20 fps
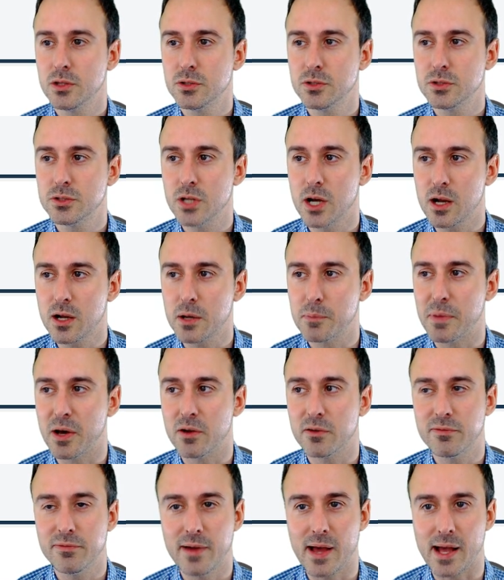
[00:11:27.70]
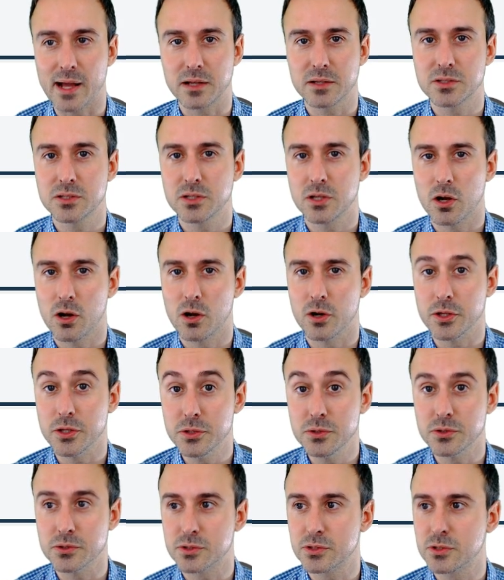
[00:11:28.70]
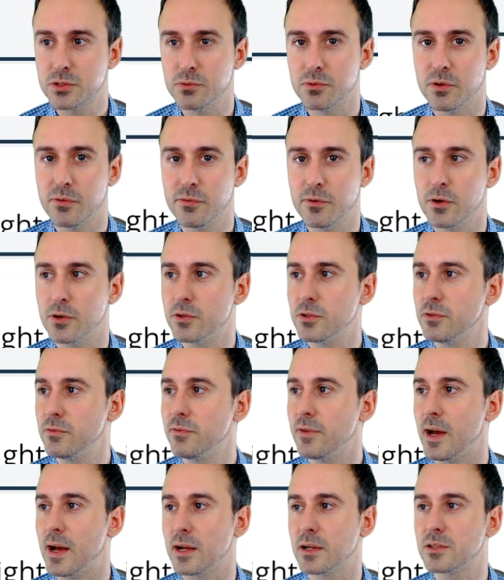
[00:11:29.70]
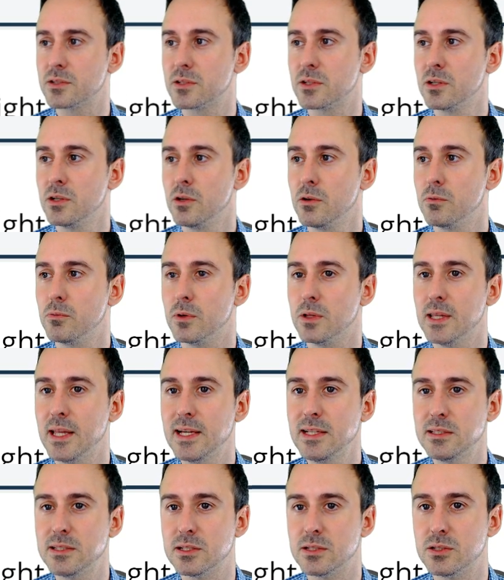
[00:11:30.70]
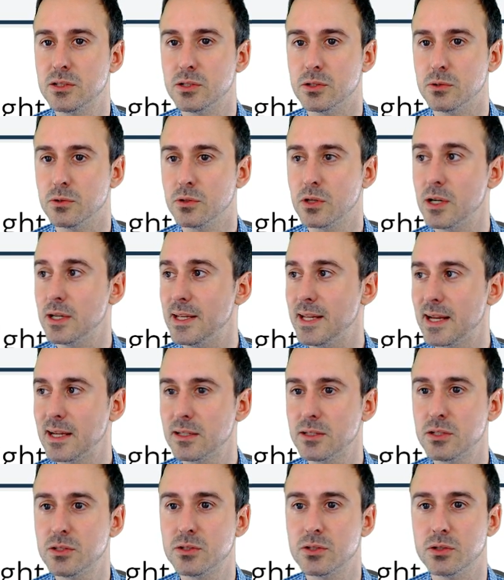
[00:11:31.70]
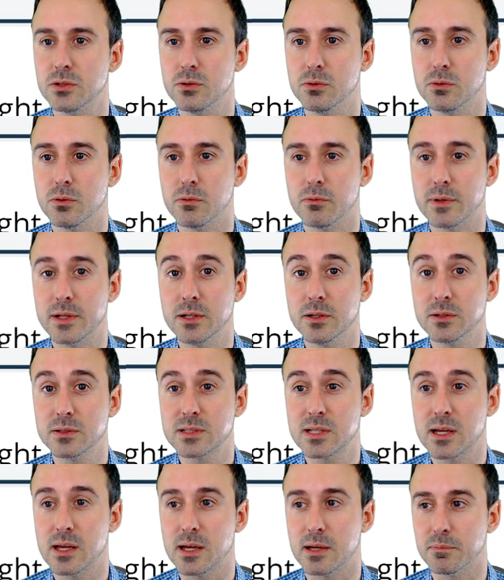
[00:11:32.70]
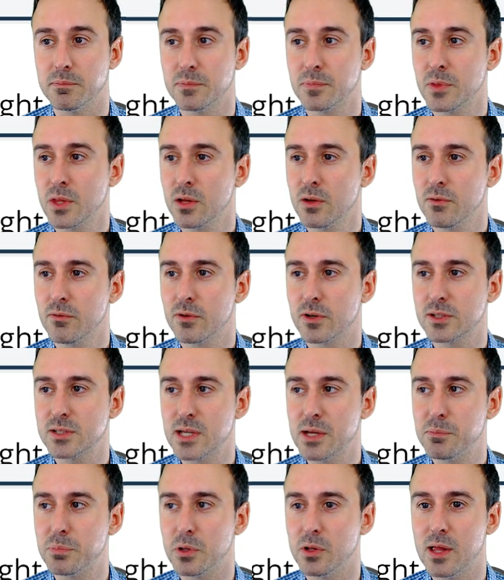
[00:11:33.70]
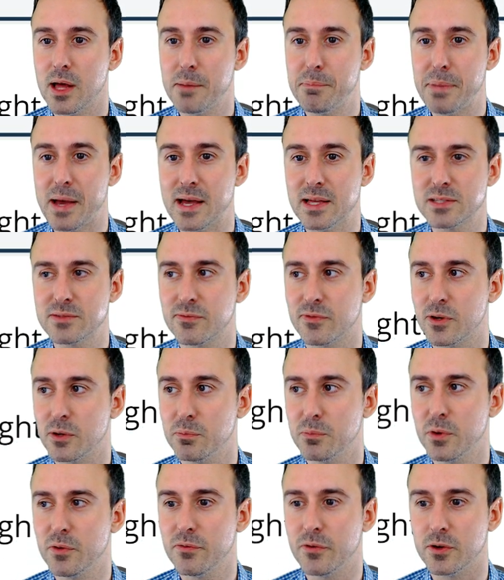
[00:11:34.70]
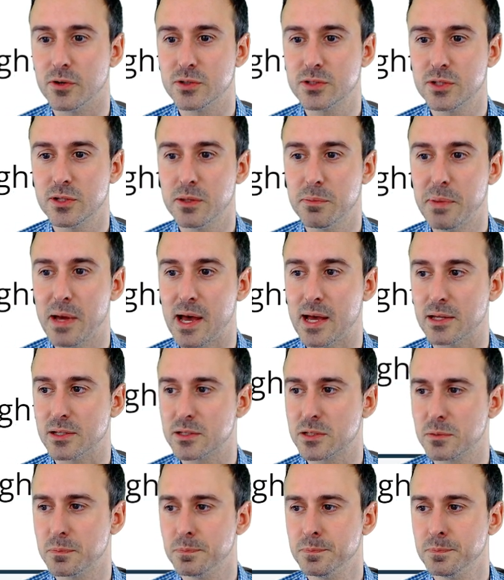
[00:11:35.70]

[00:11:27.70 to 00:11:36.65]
talk about facts, are used to refer to facts, related to, connected to real time. For example, a past verb refers to the past.